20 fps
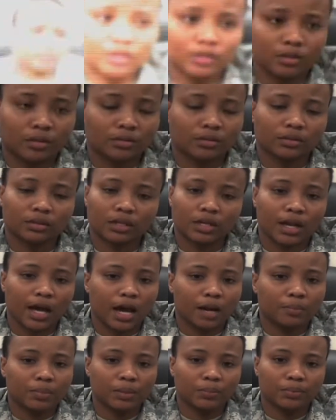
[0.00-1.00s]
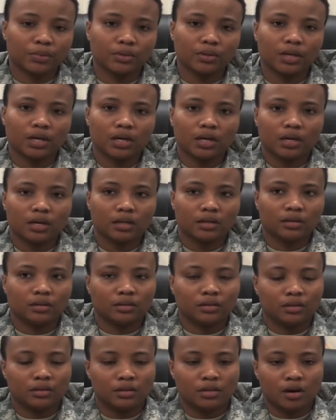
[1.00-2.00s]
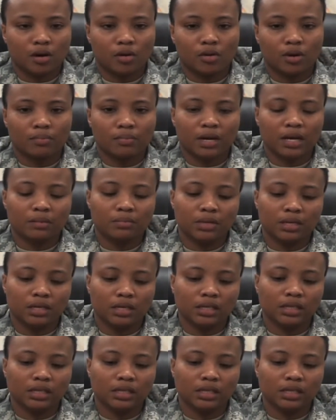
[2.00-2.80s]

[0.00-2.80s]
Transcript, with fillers: So a lot of people, though it may be